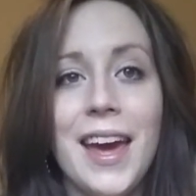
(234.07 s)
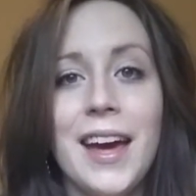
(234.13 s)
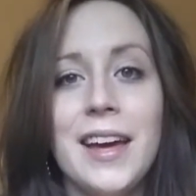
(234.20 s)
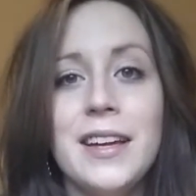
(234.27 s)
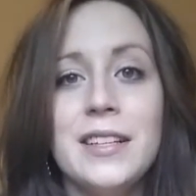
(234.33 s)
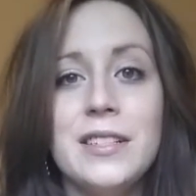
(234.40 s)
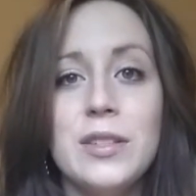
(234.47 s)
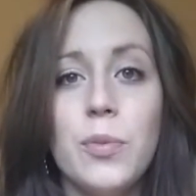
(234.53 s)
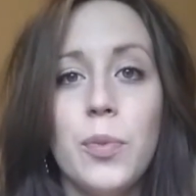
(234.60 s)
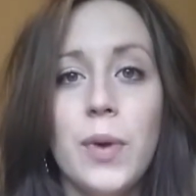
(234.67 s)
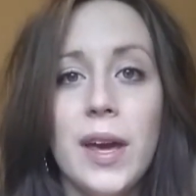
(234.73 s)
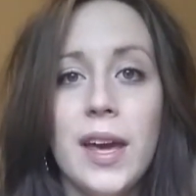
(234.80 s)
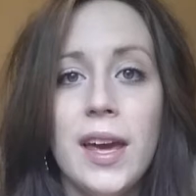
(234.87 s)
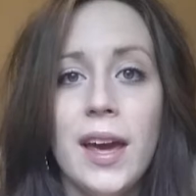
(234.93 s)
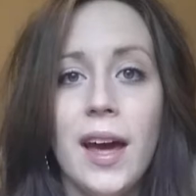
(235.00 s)
and
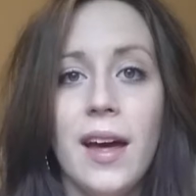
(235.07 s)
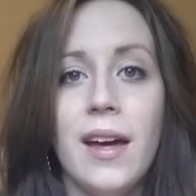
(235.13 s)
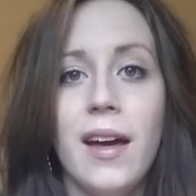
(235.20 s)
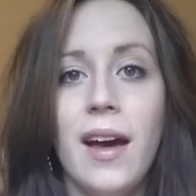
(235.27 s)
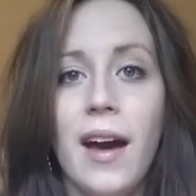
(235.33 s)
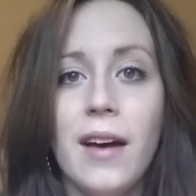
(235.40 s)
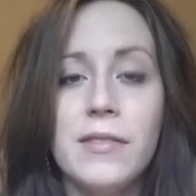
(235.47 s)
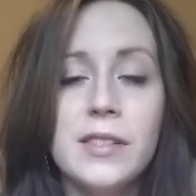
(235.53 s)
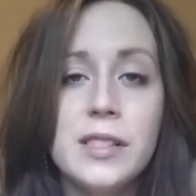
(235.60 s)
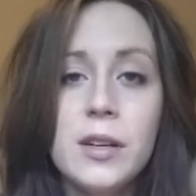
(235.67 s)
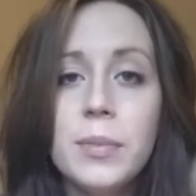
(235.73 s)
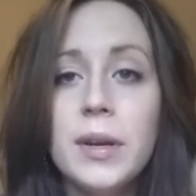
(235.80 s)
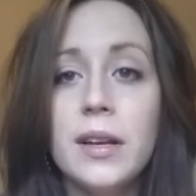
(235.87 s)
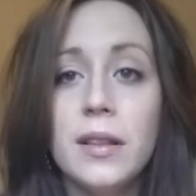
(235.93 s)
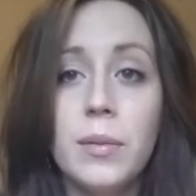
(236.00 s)
we have
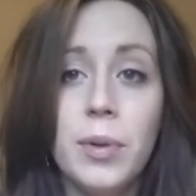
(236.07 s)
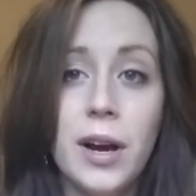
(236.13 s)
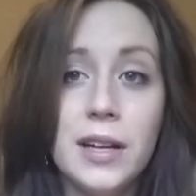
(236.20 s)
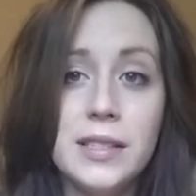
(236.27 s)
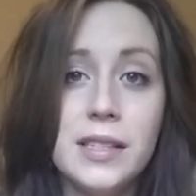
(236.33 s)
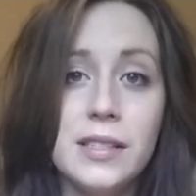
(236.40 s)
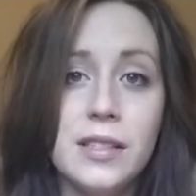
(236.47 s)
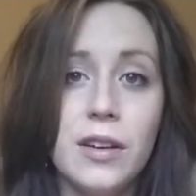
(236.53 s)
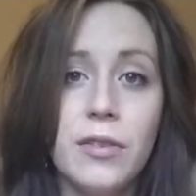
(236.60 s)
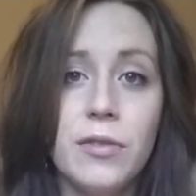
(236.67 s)
still been in the process